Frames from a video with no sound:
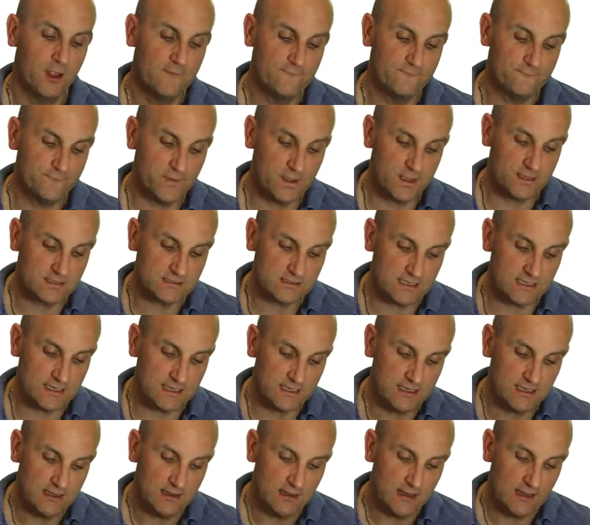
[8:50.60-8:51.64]

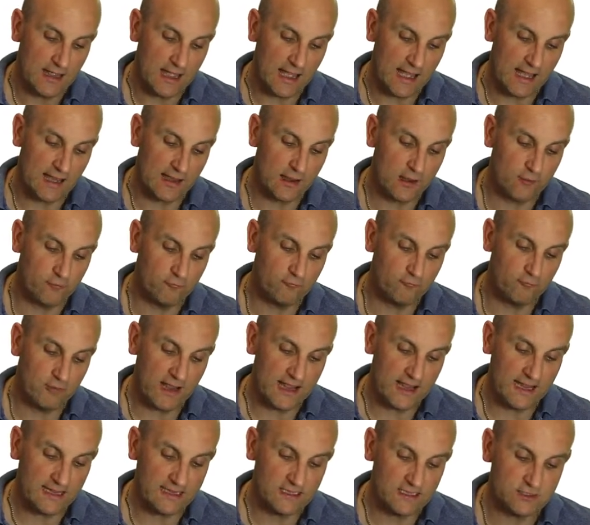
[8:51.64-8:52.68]
Firstly, our
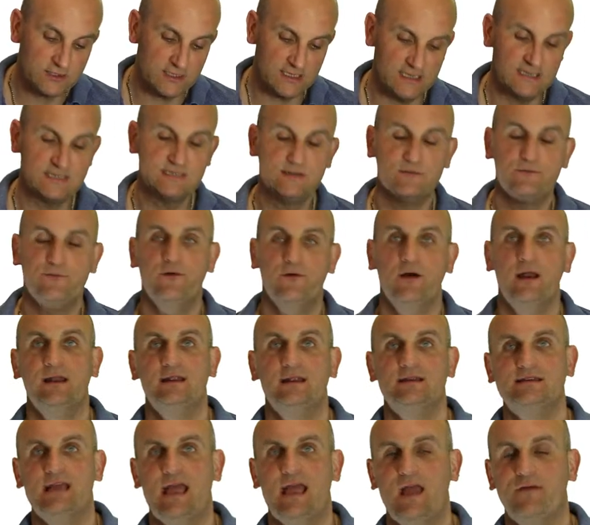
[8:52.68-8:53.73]
range is
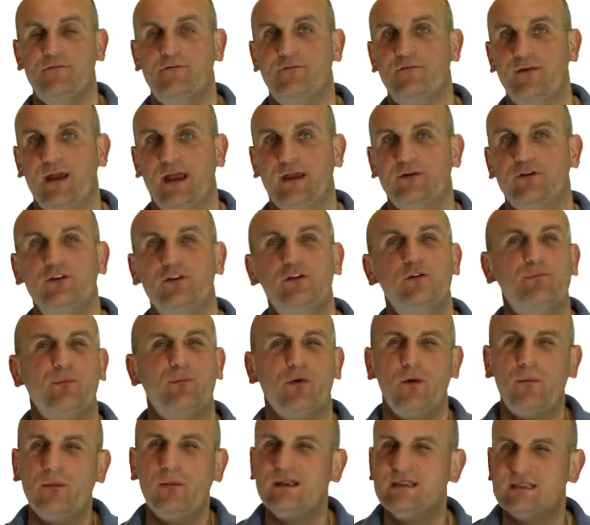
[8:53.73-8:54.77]
defined as f of x. And you've
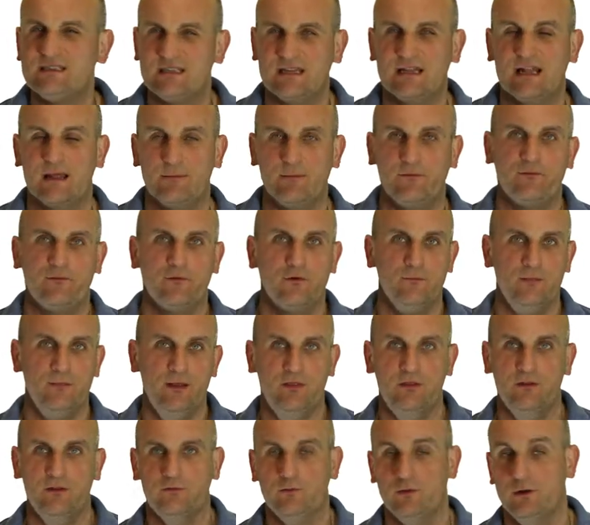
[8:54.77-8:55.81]
probably seen that before in
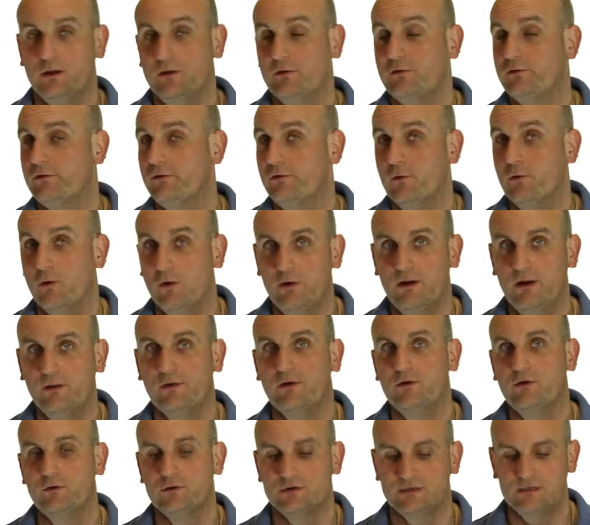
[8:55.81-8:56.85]
Methods 1 and 2 or
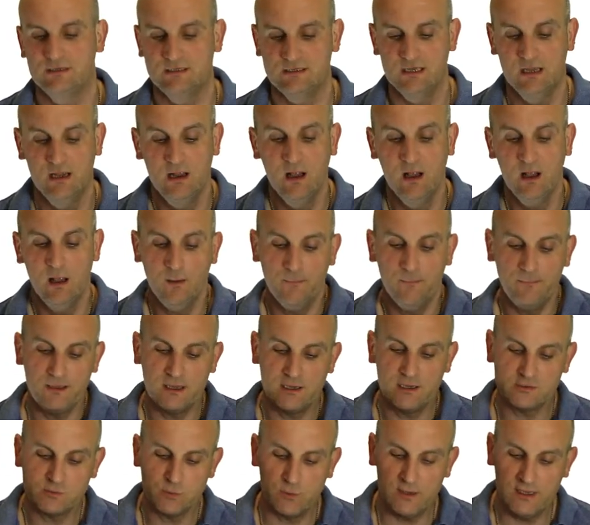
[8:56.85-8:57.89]
other courses,
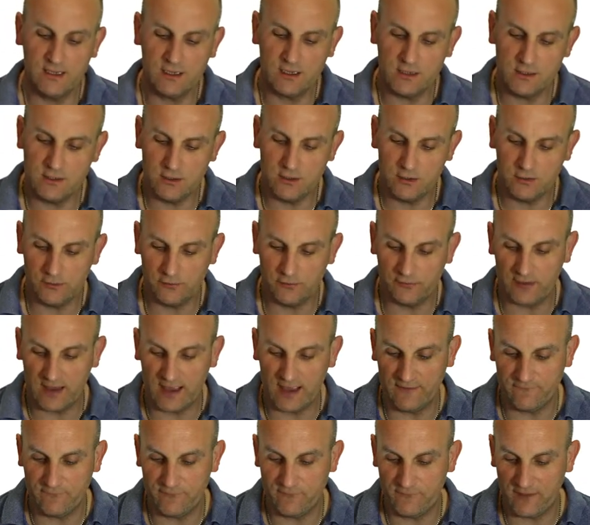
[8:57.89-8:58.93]
because we can use
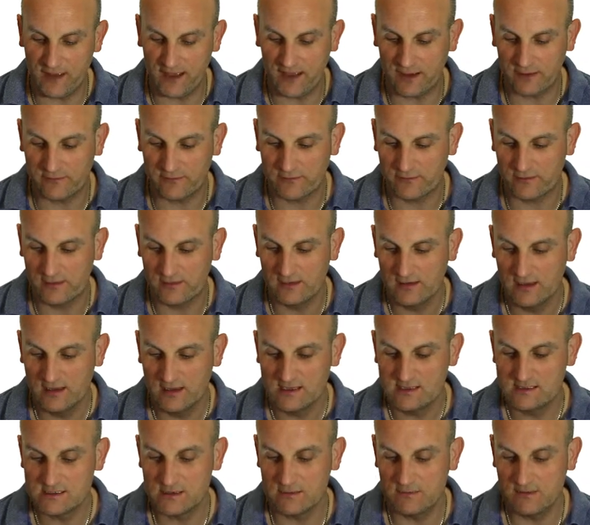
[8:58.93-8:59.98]
f of x
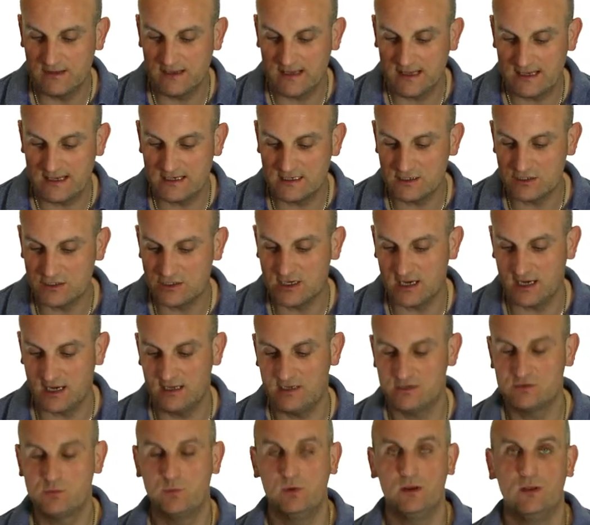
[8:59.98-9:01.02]
to be
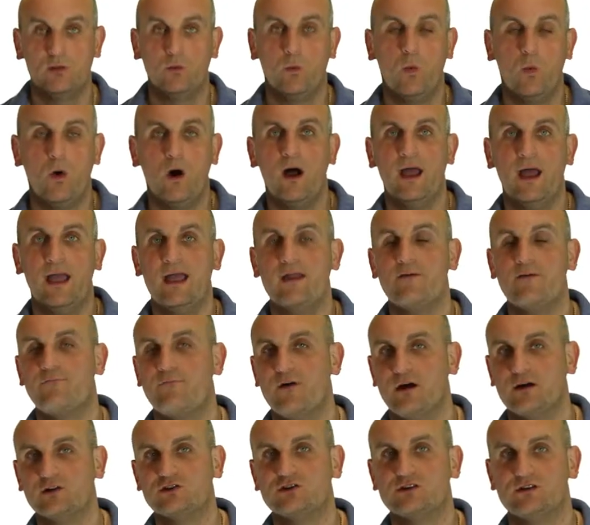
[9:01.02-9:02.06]
interchanged with y, a
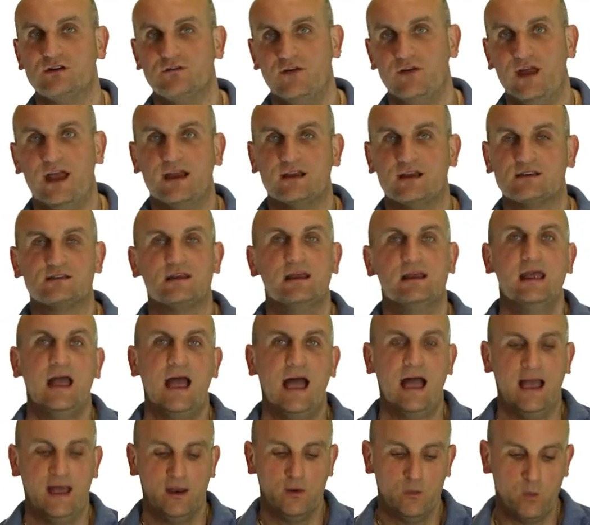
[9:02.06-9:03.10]
function of x,
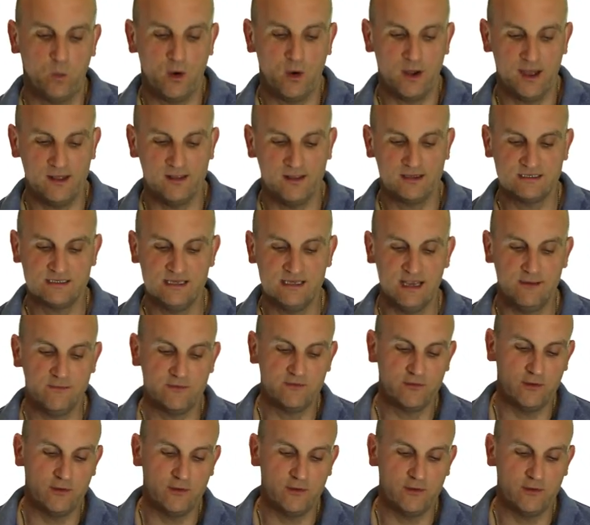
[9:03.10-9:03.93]
and y are the same.